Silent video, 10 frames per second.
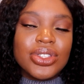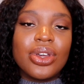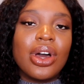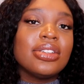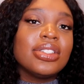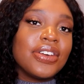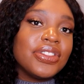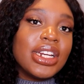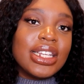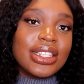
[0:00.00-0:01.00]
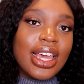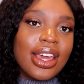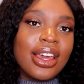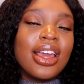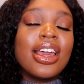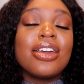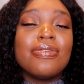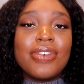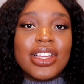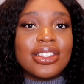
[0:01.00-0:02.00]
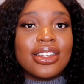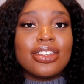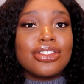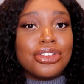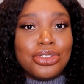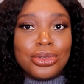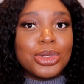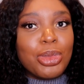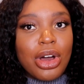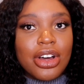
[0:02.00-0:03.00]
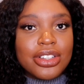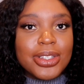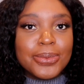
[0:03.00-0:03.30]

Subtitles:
So I'll definitely say investing is a huge part.